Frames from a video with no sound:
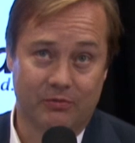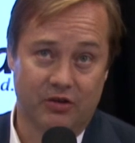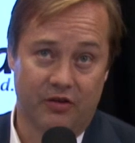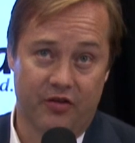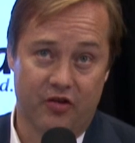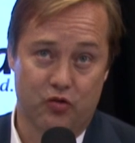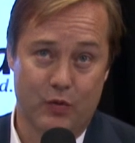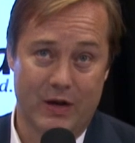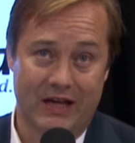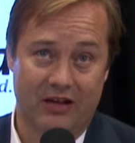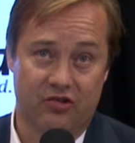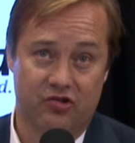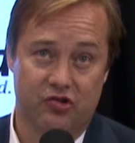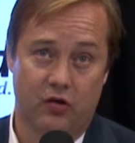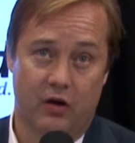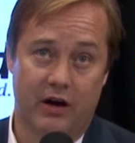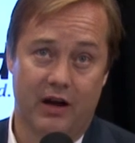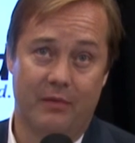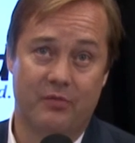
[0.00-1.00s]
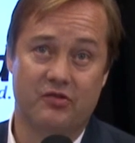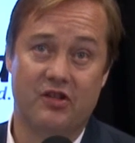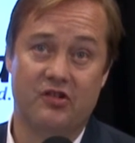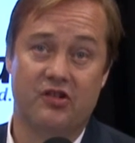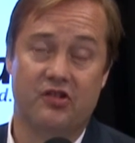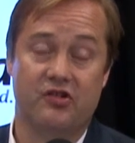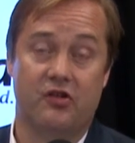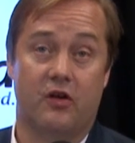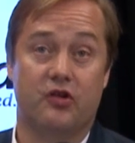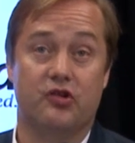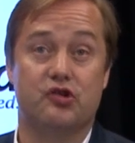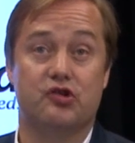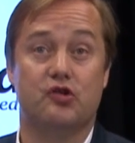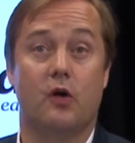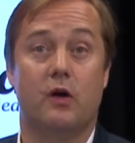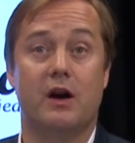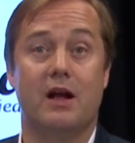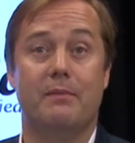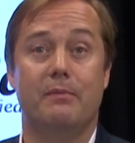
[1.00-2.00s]
to This Week in Startups. This is our
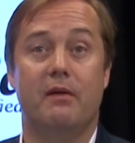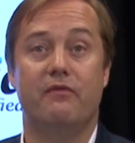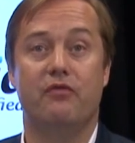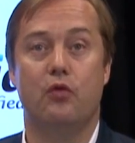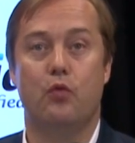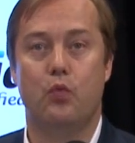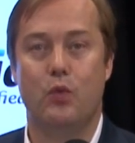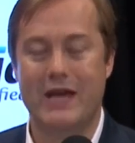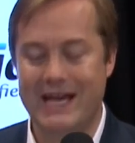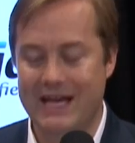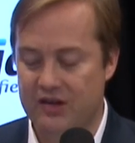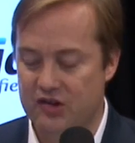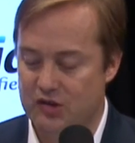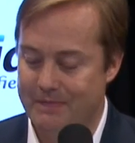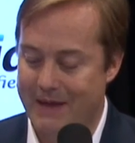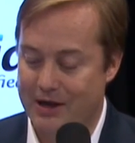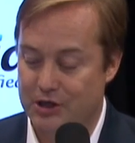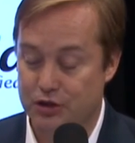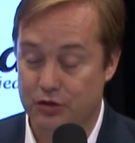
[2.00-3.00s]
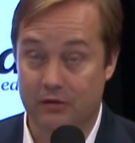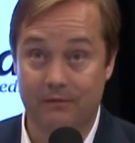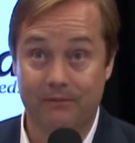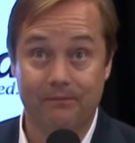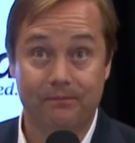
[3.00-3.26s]
Startup of the Week special.